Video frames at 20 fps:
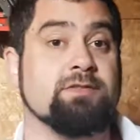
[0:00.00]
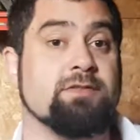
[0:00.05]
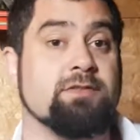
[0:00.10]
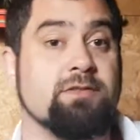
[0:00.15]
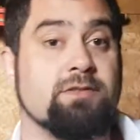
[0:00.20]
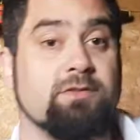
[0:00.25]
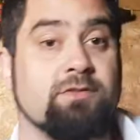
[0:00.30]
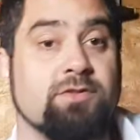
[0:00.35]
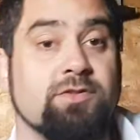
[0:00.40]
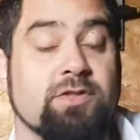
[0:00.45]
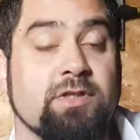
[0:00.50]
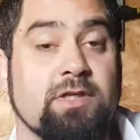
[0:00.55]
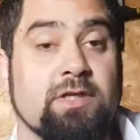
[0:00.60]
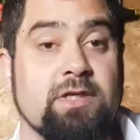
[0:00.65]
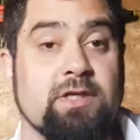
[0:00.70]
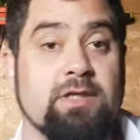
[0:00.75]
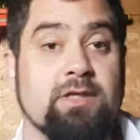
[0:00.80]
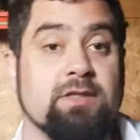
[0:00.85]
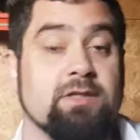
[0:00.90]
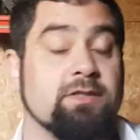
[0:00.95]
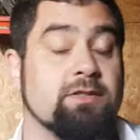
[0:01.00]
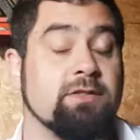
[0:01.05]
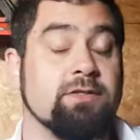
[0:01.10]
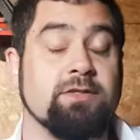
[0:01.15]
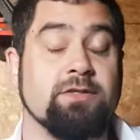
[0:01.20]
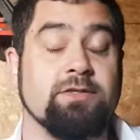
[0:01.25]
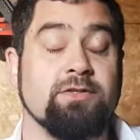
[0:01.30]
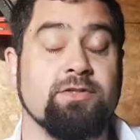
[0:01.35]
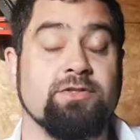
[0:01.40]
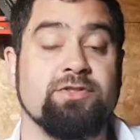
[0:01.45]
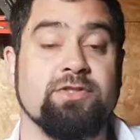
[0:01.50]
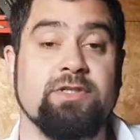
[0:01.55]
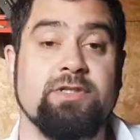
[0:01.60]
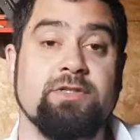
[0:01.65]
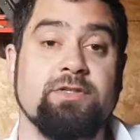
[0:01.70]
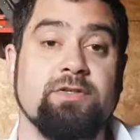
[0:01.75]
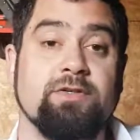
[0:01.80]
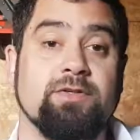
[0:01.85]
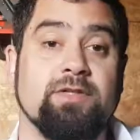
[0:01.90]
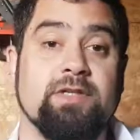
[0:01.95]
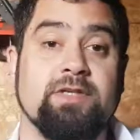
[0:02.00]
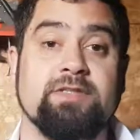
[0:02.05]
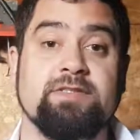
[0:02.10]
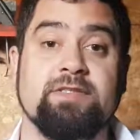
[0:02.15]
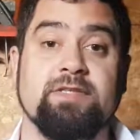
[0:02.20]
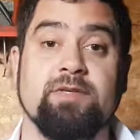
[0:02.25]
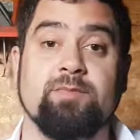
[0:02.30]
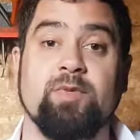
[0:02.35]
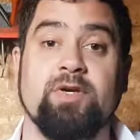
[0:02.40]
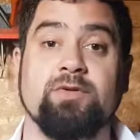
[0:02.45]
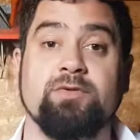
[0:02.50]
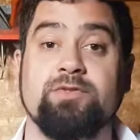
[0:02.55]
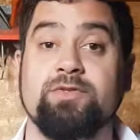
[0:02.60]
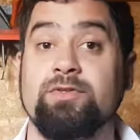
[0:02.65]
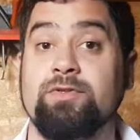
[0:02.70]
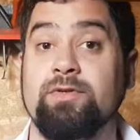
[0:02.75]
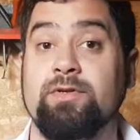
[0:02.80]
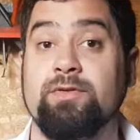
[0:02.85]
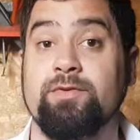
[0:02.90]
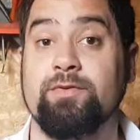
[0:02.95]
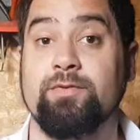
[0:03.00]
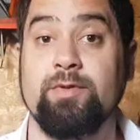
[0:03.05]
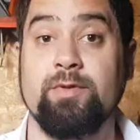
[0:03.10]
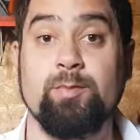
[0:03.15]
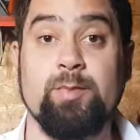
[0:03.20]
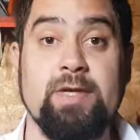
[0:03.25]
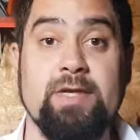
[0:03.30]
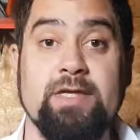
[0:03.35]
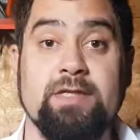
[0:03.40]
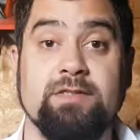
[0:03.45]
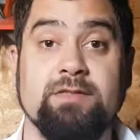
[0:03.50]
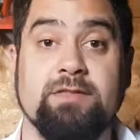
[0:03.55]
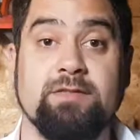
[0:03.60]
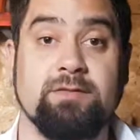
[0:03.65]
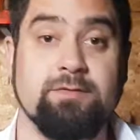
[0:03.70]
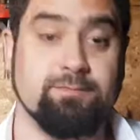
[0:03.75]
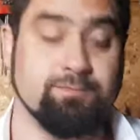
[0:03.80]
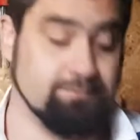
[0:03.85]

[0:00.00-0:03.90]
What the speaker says: You can usually do this in about 2 to 3 minutes.